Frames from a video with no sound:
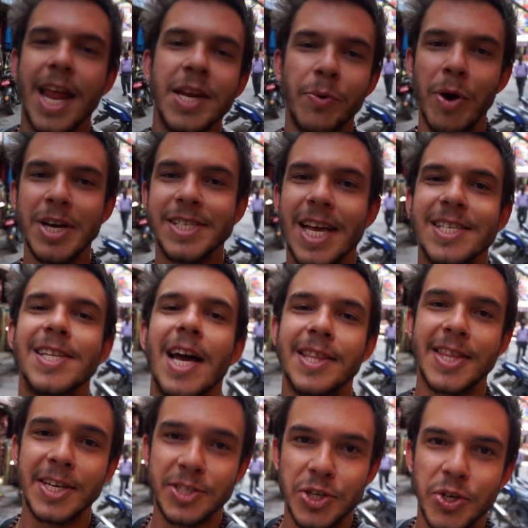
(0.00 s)
Anyways, that's
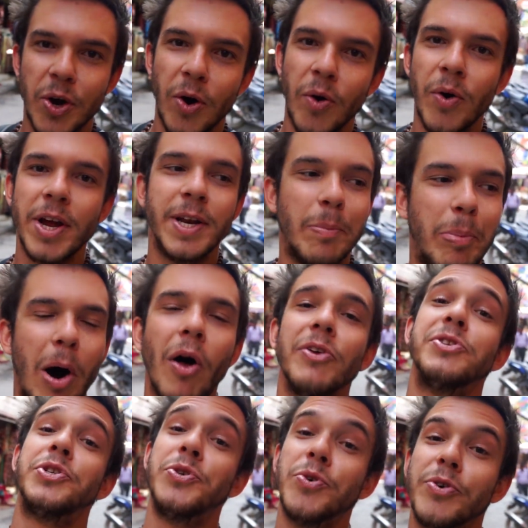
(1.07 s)
9 things to know in Nepal
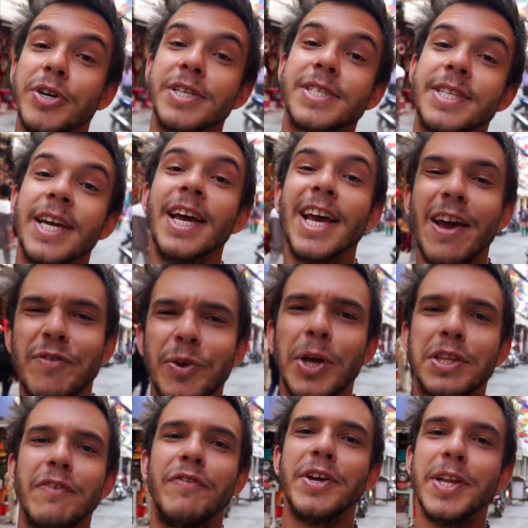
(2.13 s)
as a tourist. If you
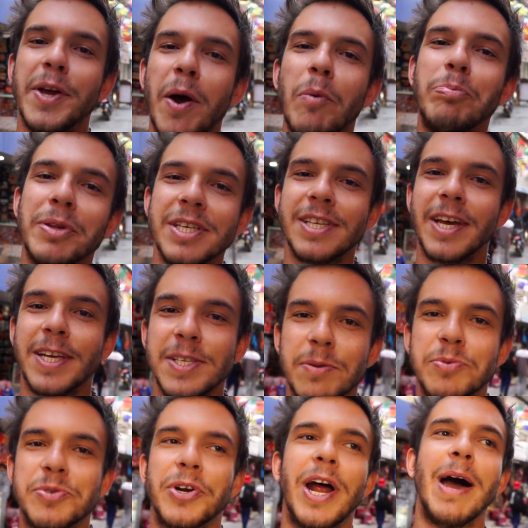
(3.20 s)
like the video, please like and
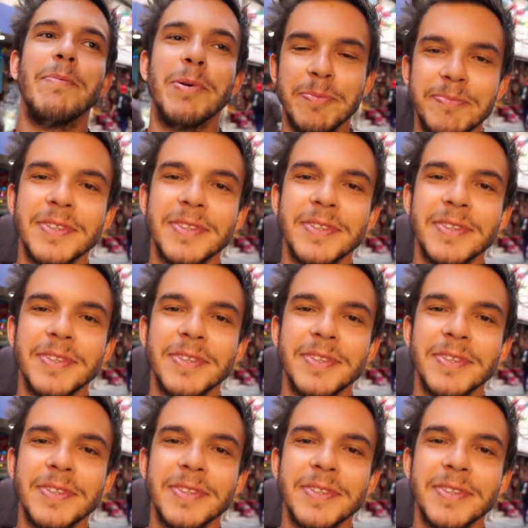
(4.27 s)
subscribe.